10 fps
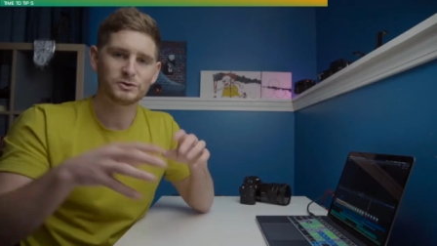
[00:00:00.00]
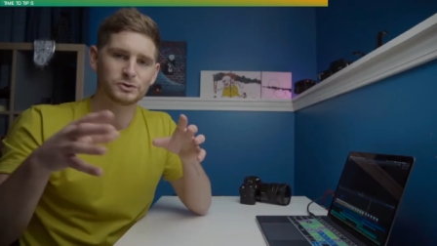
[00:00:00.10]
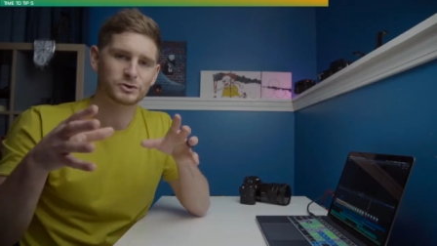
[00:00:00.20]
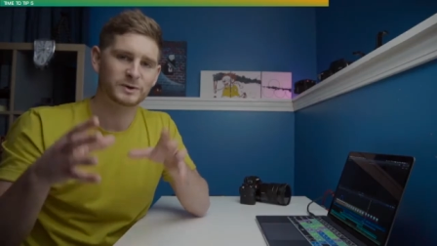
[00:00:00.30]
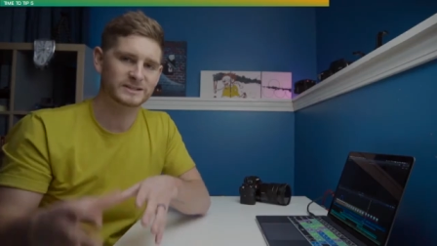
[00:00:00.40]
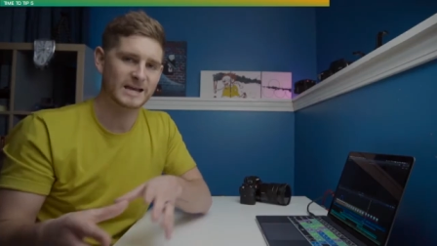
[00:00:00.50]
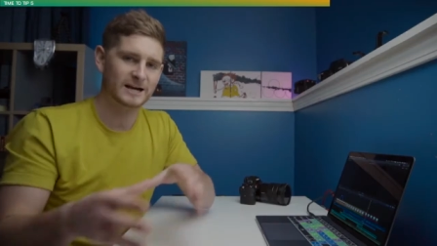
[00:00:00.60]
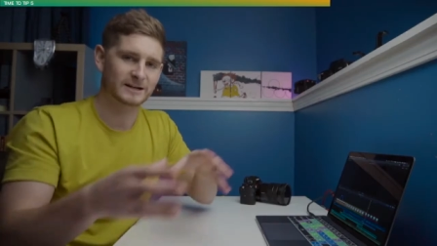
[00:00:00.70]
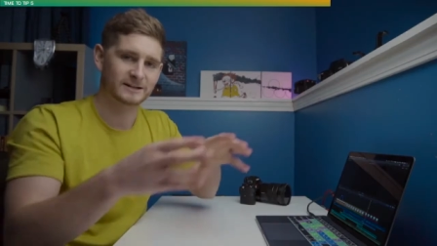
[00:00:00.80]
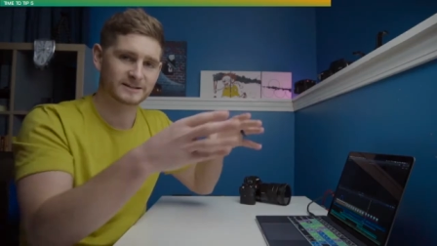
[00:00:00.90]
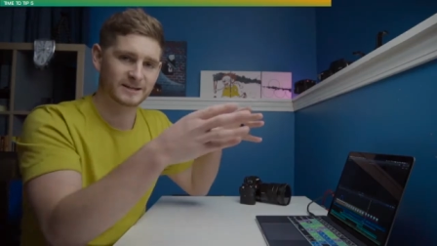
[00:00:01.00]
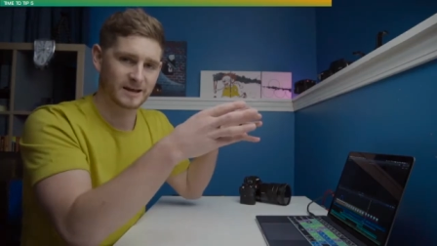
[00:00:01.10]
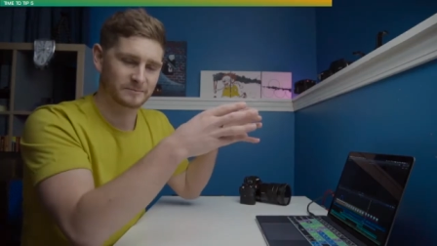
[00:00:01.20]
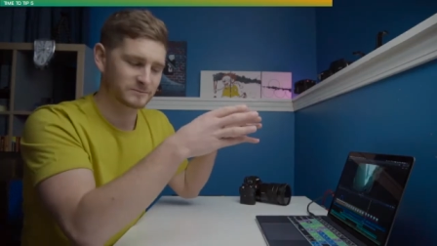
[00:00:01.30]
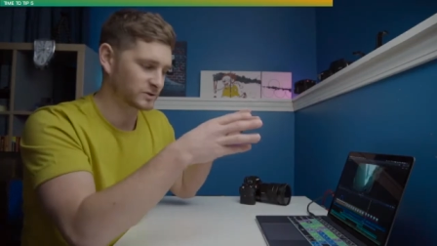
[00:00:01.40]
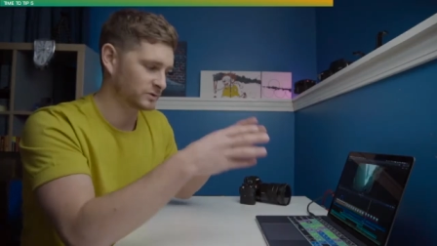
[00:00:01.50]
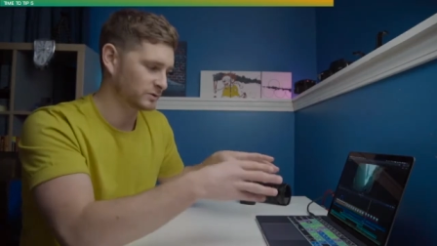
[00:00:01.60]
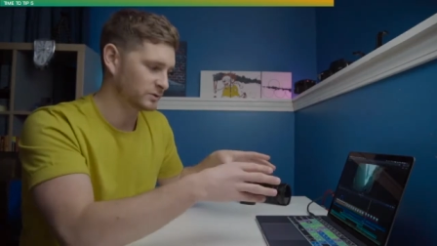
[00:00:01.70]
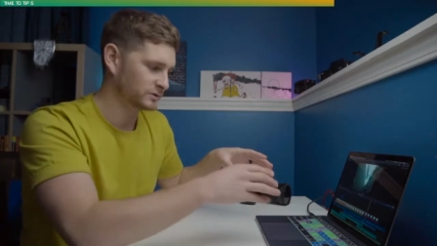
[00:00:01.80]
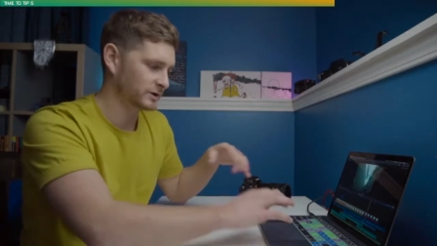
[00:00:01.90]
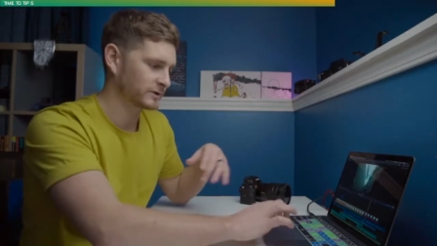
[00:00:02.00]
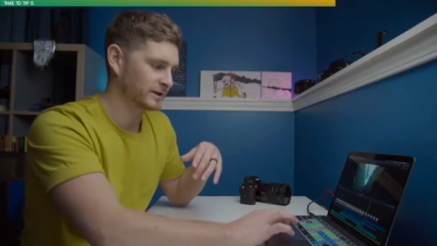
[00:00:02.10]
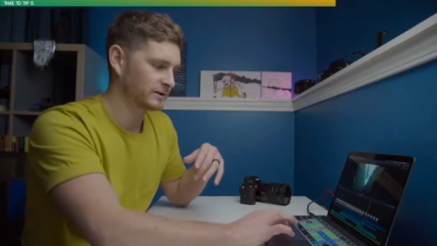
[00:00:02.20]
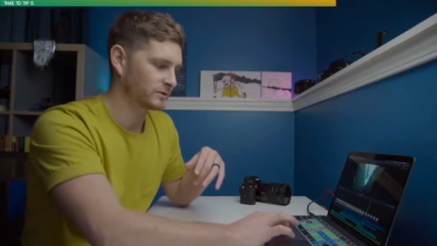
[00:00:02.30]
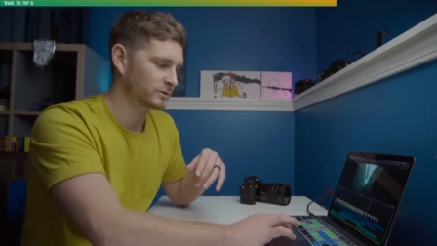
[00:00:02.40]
You can do exactly the same to your audio here,